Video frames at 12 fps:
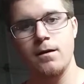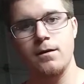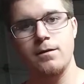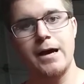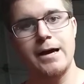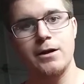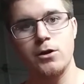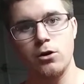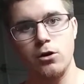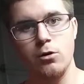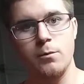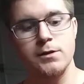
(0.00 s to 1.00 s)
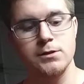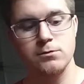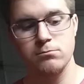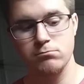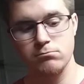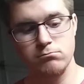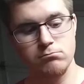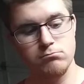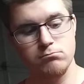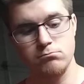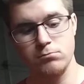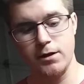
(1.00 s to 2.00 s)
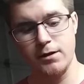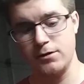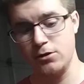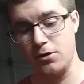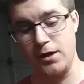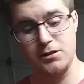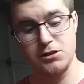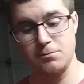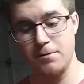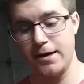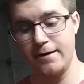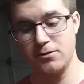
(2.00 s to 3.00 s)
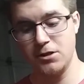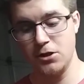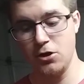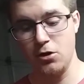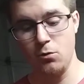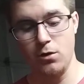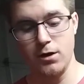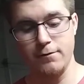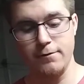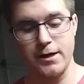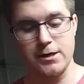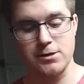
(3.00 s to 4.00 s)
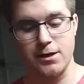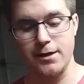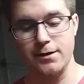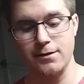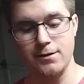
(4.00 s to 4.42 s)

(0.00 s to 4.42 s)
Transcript: 900 lumens, and you get just about everything you can want in a flashlight.